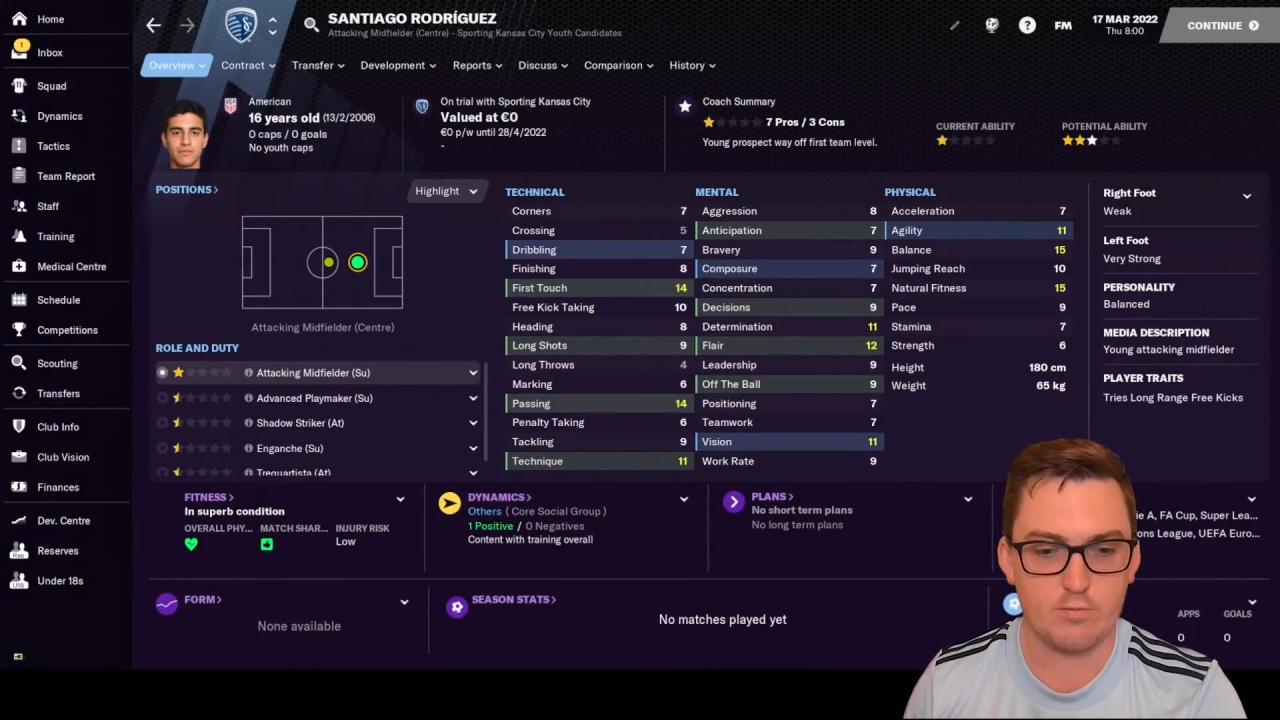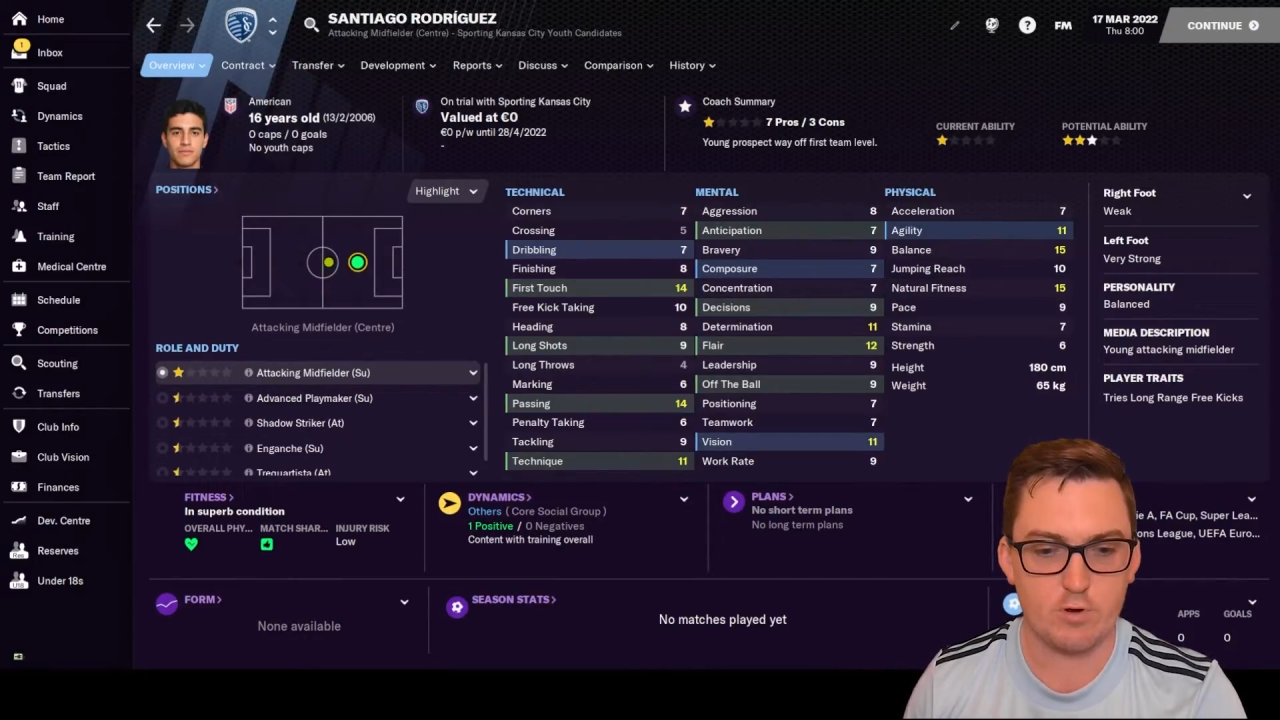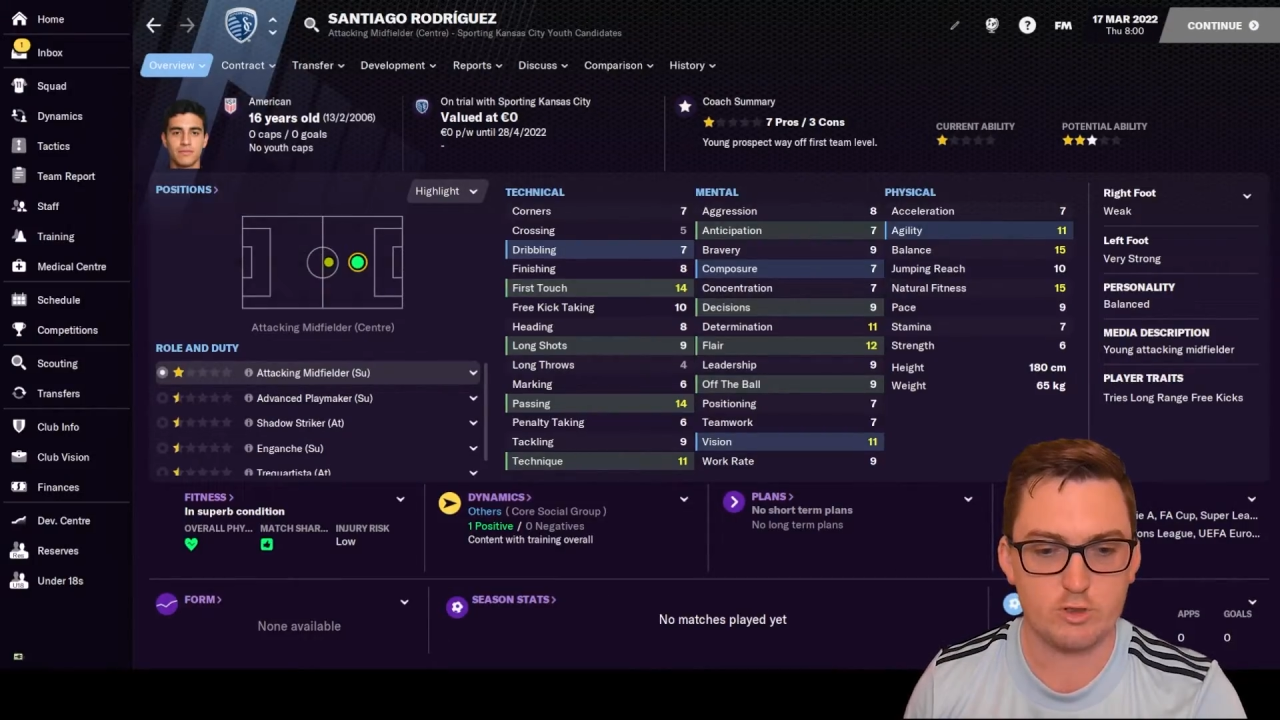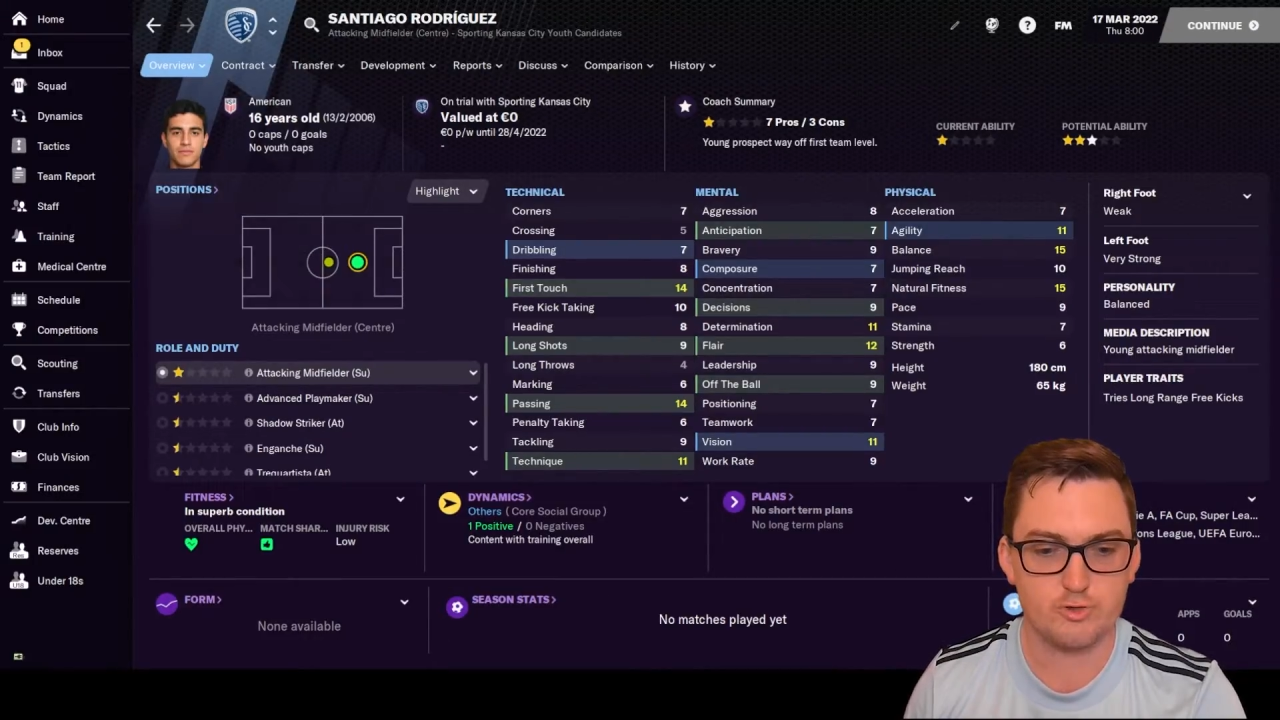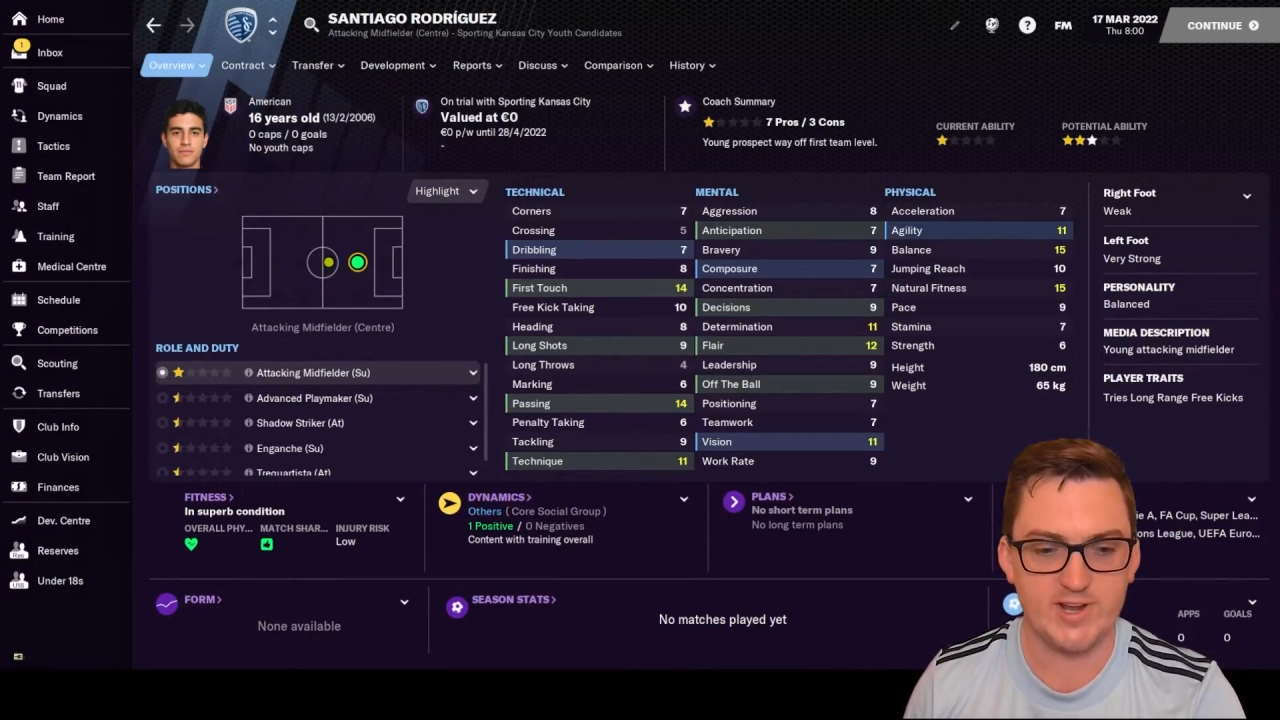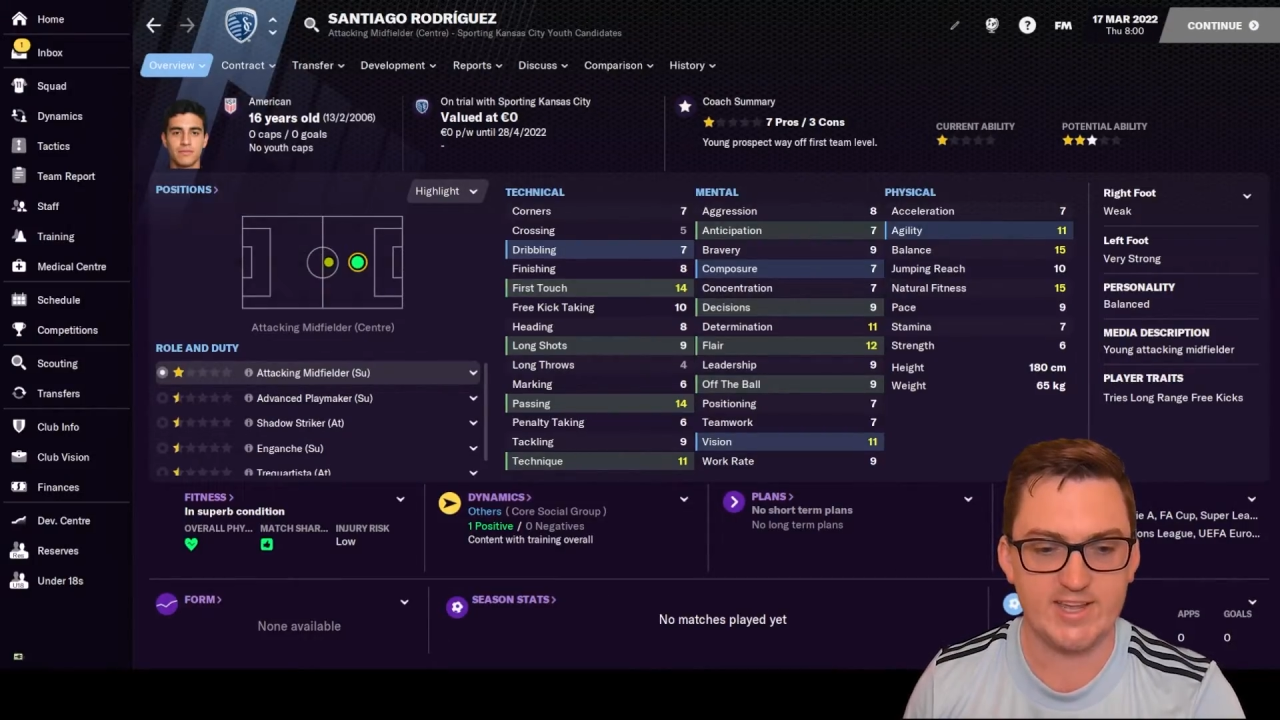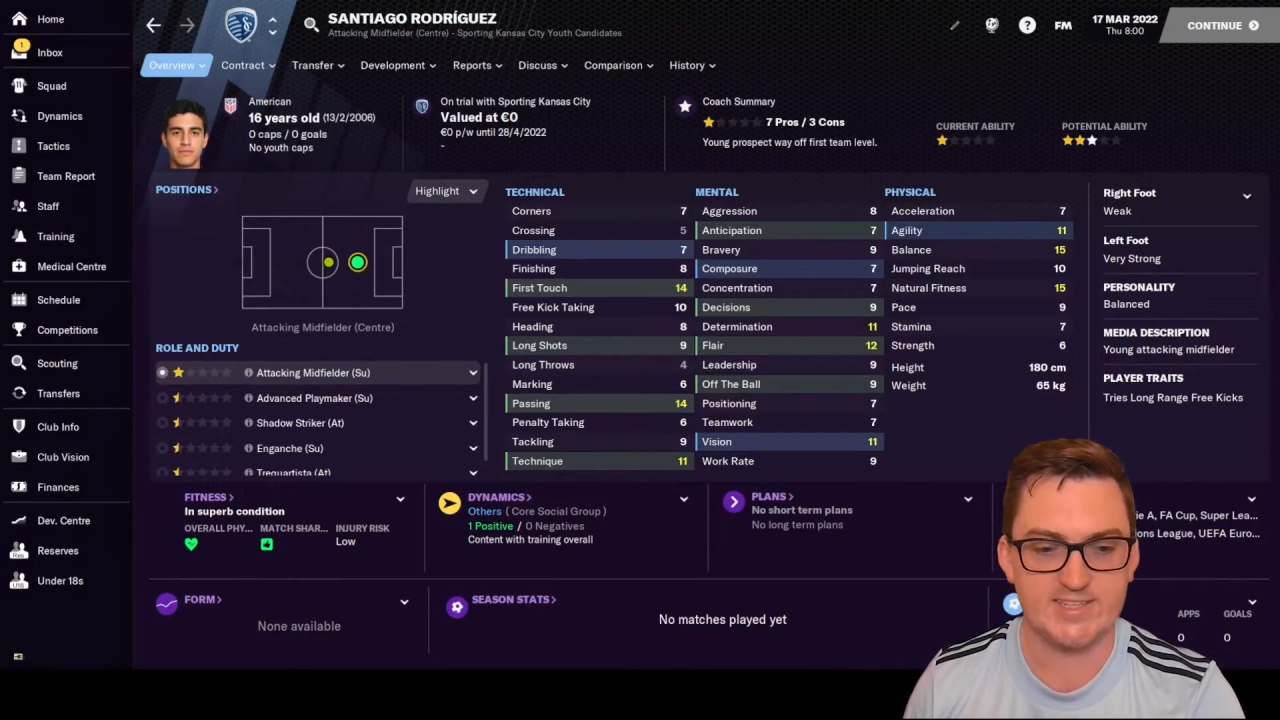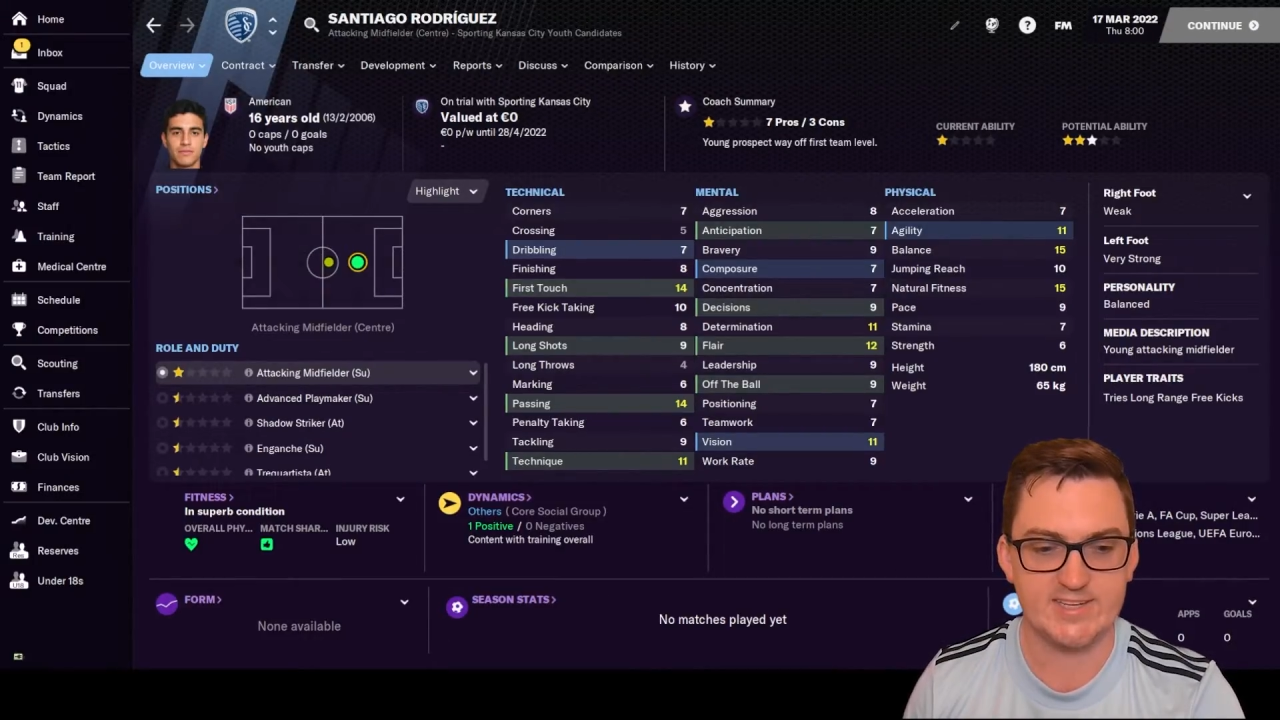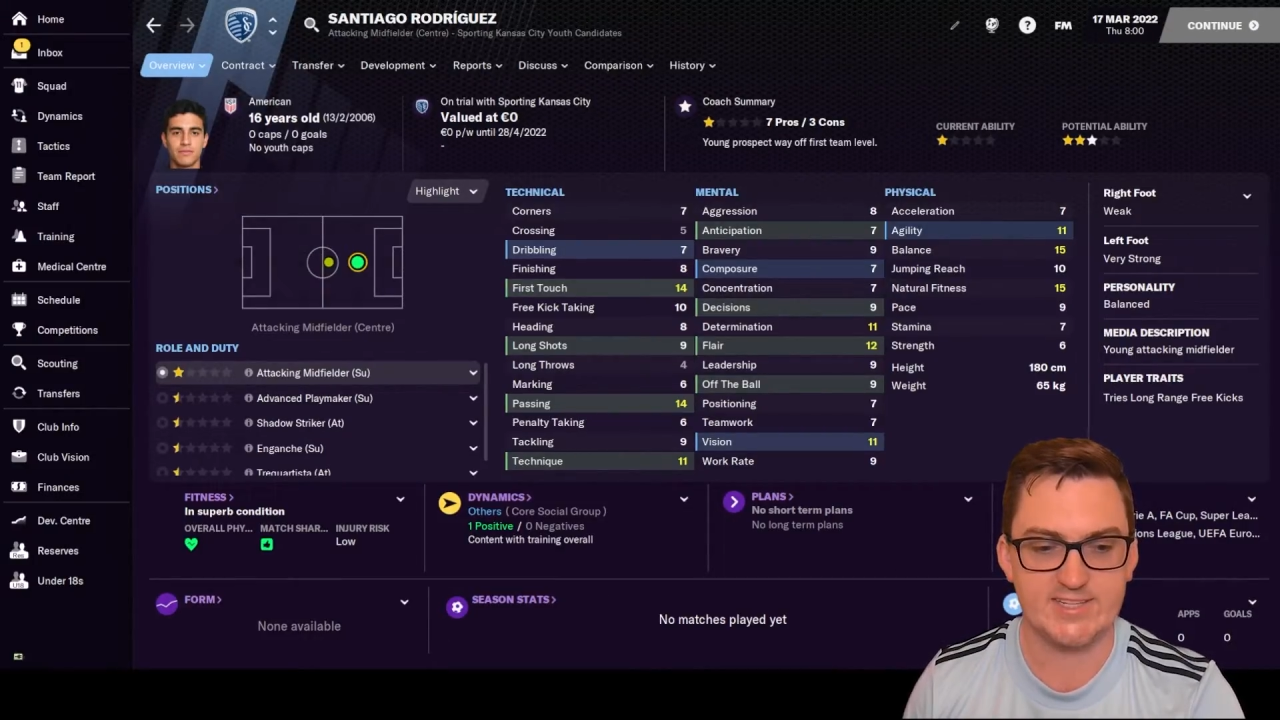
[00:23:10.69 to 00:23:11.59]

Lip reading: Rodriguez,